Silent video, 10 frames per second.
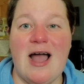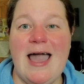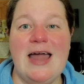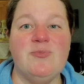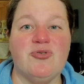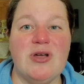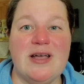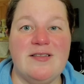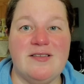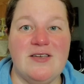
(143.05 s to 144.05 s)
I had a
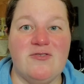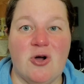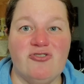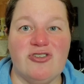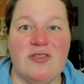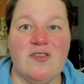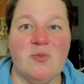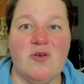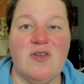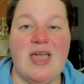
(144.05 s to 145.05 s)
preconceived notion of this
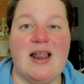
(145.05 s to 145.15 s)
movie,